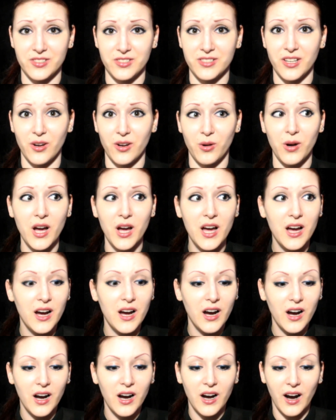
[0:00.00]
So
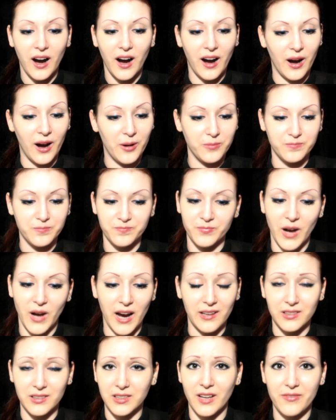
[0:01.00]

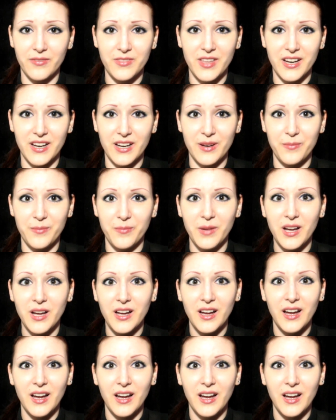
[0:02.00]
I love them.